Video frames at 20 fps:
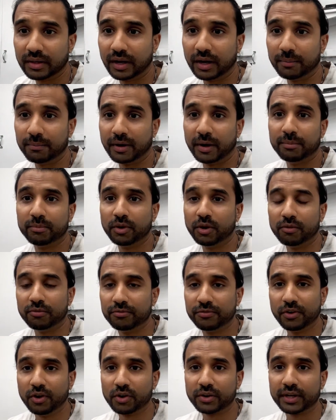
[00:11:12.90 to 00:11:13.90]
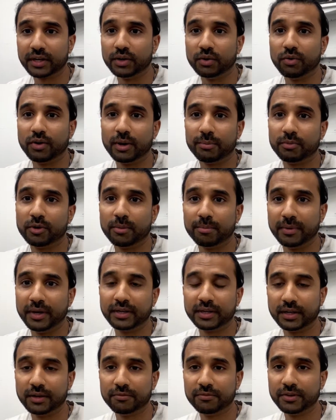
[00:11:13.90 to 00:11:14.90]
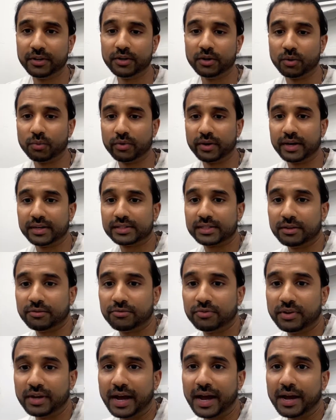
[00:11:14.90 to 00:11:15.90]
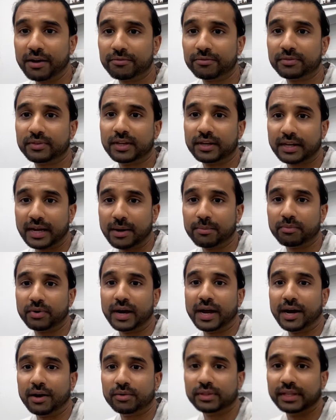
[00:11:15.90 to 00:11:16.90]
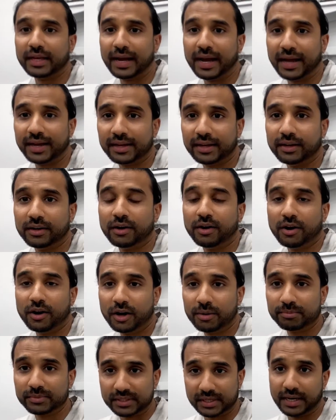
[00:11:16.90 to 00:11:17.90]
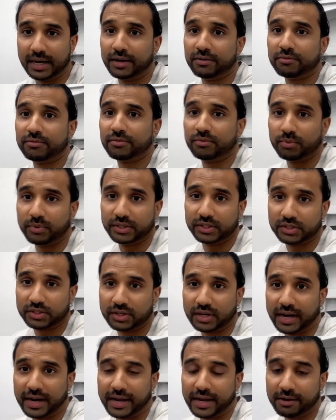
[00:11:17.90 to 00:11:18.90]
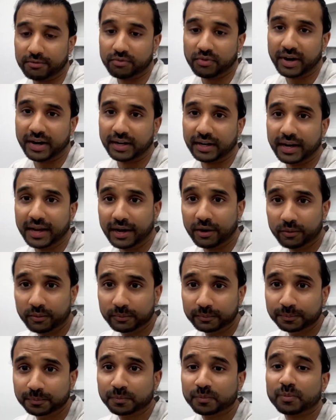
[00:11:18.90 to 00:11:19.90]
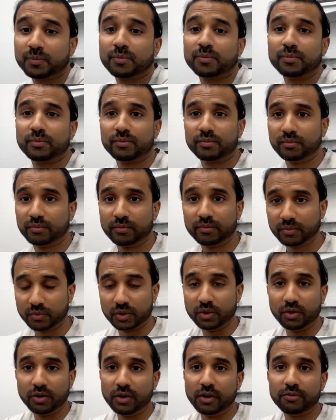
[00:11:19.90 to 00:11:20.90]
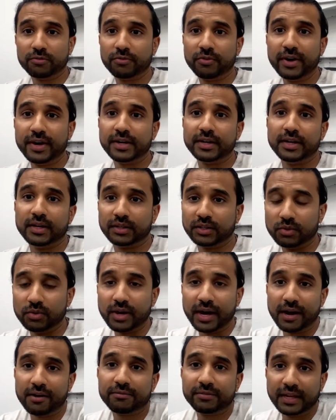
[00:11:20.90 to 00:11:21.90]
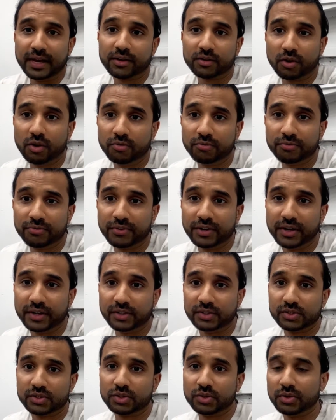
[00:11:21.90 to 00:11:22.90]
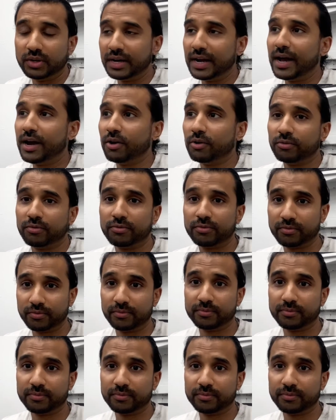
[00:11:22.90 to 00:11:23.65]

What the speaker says: not vlogging or I'm not making a video. Whereas if you have the camera out there at an arm's length, which I have right now, you're not afraid. You have that confidence to now